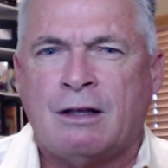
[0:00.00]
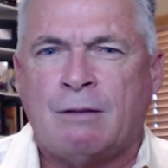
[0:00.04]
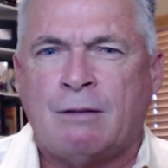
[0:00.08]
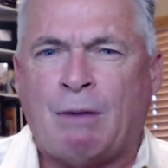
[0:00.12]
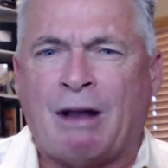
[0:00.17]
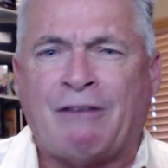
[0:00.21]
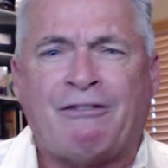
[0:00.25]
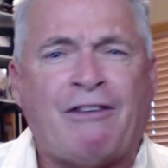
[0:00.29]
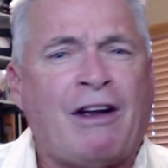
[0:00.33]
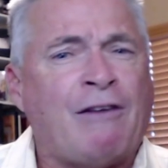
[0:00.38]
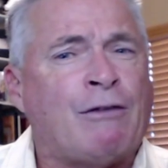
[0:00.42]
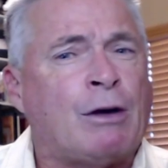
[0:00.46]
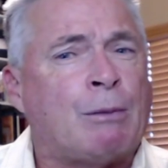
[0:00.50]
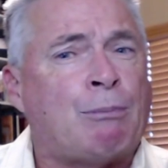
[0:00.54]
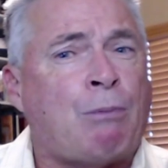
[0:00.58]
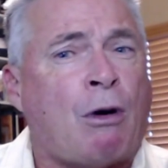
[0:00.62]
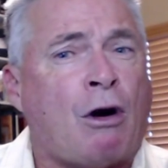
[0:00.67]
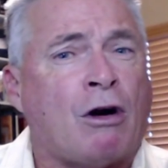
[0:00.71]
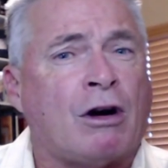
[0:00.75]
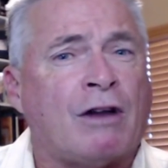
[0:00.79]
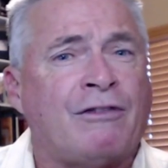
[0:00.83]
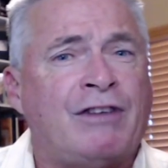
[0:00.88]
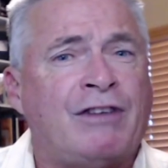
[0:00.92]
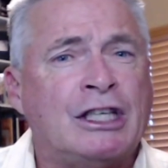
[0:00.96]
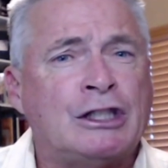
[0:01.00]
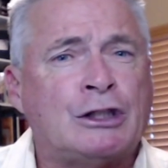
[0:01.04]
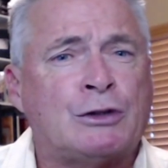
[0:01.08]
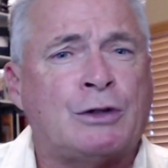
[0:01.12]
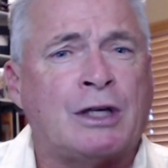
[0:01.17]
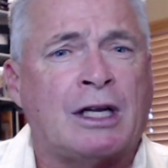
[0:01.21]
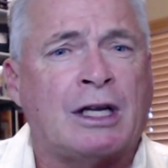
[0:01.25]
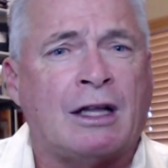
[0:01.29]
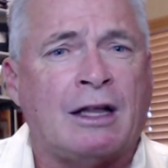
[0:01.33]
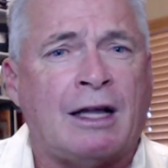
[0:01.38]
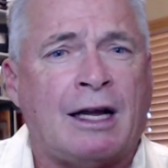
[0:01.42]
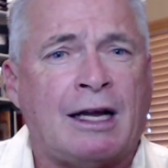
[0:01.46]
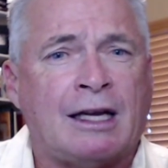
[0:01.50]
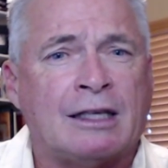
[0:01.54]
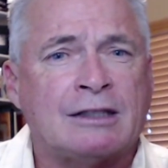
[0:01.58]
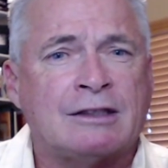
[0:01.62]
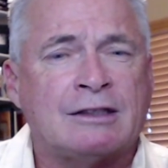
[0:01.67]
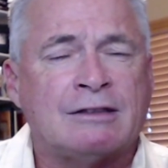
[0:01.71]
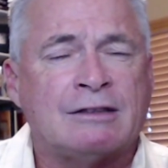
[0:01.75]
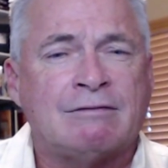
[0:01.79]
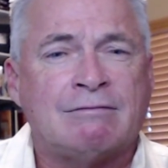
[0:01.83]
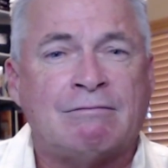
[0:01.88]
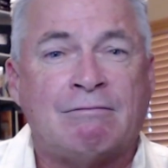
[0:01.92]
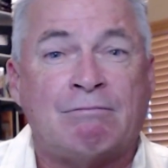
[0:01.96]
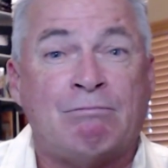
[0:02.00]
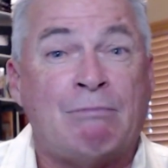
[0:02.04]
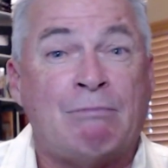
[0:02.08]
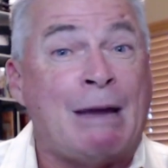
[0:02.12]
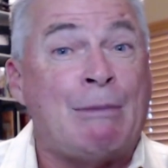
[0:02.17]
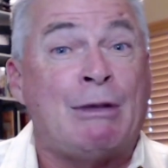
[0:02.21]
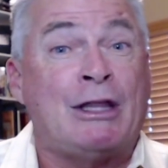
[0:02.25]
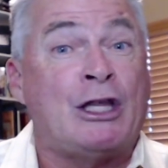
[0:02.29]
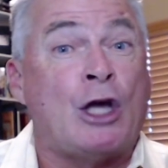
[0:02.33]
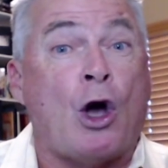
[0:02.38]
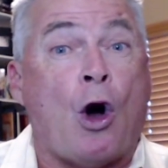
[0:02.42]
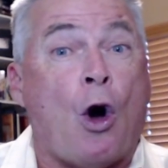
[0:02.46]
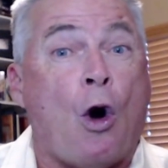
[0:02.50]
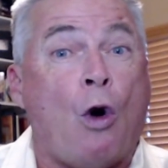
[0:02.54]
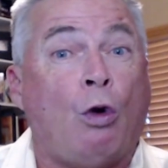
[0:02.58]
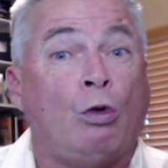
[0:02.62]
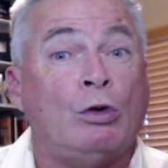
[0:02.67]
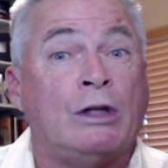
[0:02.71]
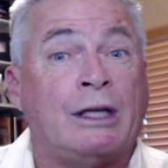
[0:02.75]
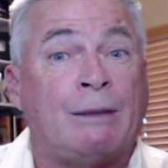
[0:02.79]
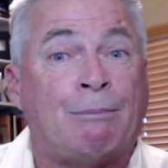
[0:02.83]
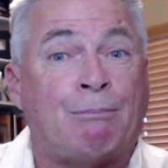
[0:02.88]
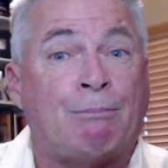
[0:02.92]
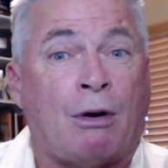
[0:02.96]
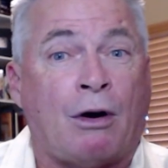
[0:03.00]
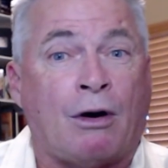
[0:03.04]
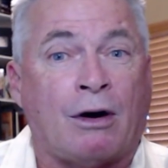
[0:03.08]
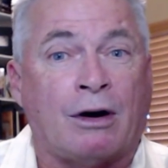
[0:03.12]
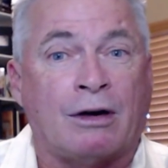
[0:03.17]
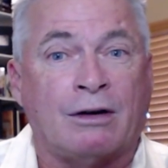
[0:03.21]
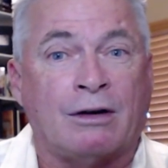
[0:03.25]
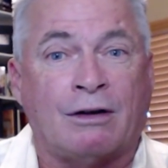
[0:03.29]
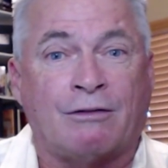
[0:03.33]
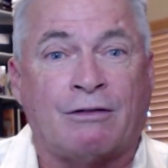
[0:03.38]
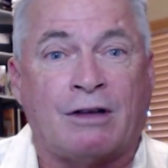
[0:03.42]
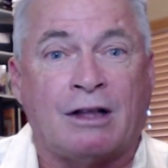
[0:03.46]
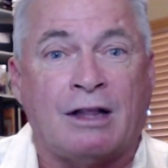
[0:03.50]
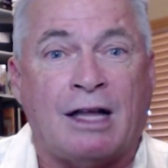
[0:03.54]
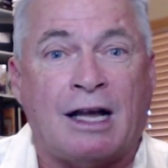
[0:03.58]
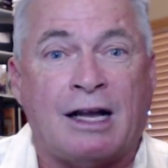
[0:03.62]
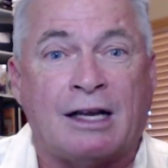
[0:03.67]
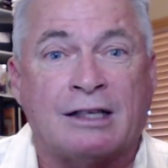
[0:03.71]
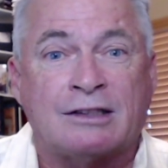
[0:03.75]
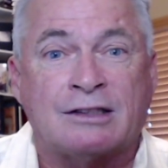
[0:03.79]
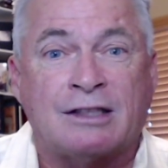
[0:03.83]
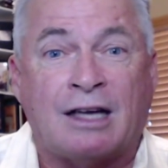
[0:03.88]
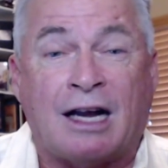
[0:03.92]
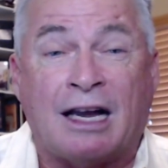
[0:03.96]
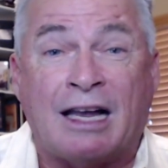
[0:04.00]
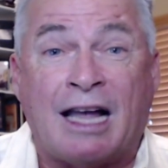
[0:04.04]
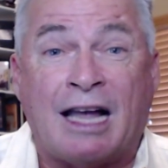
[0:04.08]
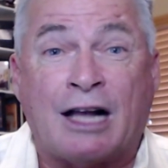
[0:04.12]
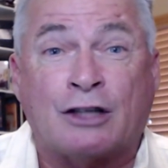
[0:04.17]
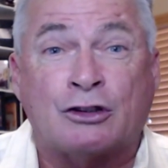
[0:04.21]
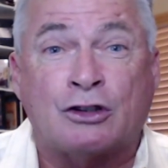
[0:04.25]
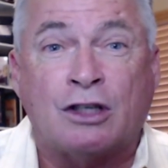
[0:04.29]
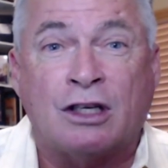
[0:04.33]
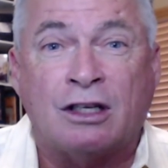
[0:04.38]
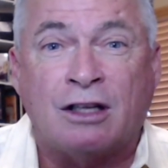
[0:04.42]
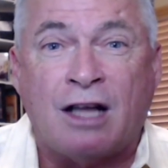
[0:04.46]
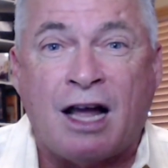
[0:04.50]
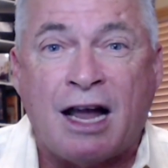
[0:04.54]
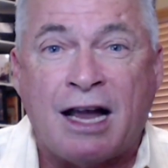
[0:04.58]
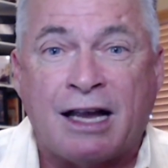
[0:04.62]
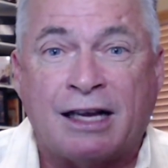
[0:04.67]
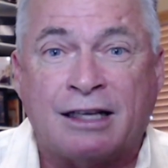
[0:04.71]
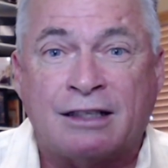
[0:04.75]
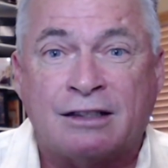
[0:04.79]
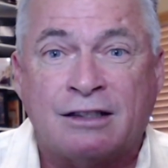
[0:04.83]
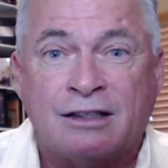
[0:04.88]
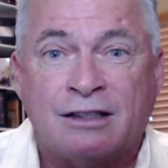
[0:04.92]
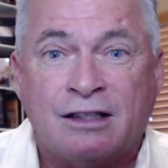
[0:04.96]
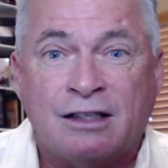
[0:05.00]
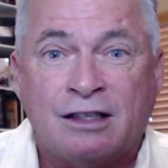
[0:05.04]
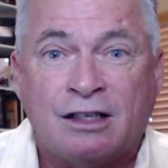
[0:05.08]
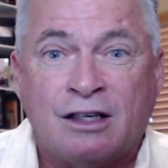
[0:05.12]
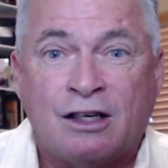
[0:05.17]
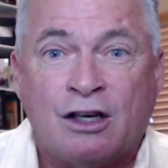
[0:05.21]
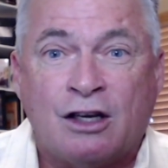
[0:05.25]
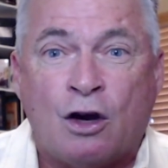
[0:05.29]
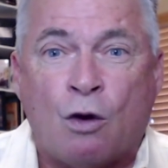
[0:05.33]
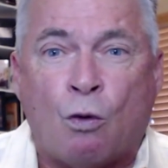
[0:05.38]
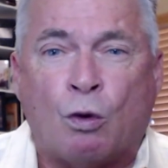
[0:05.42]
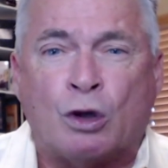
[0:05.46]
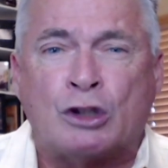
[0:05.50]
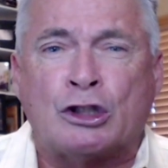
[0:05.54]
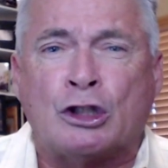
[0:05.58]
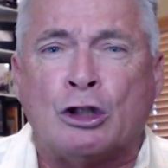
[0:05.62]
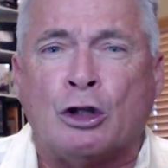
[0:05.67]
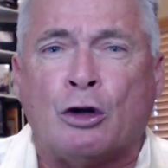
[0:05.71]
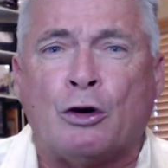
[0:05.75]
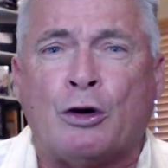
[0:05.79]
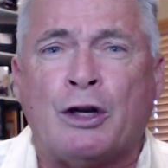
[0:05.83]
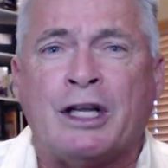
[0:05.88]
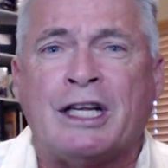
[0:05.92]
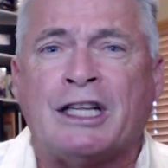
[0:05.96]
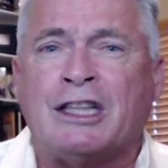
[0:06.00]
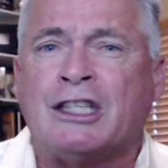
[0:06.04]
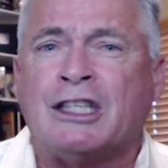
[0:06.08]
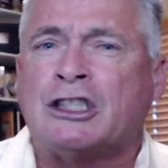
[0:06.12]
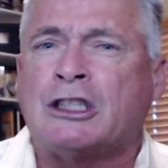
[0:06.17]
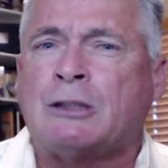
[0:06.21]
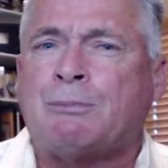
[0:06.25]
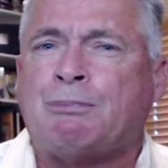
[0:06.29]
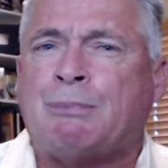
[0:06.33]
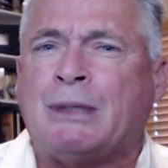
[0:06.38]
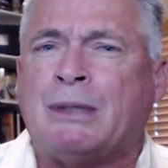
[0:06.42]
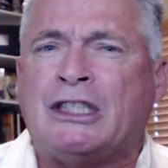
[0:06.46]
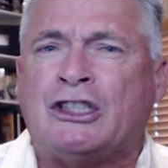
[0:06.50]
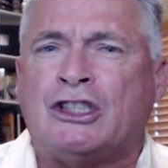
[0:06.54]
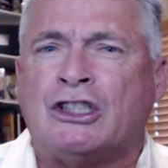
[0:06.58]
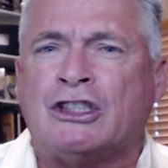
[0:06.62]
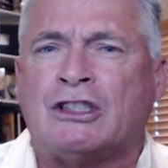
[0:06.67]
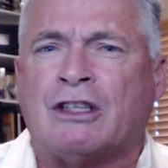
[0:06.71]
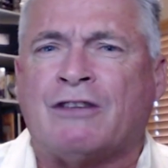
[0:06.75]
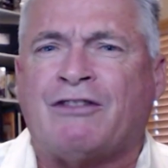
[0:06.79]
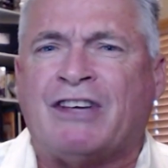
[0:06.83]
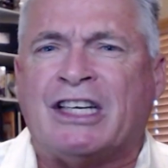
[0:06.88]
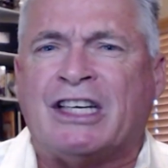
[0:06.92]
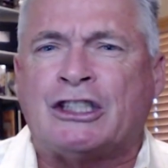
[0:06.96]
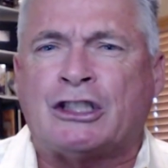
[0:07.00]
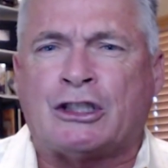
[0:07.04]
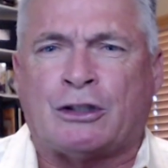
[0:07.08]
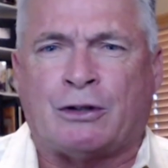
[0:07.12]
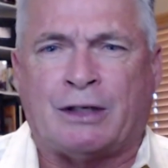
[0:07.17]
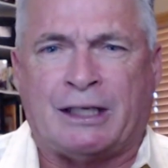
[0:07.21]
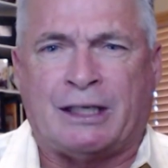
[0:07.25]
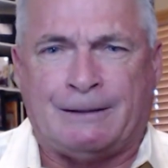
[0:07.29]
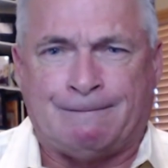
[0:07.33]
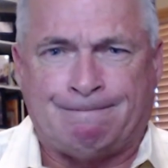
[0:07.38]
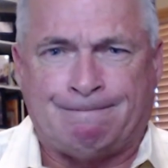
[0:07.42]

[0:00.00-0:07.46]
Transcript: My favorite part of history class, maybe the only part of class I actually liked, was learning the speeches of history.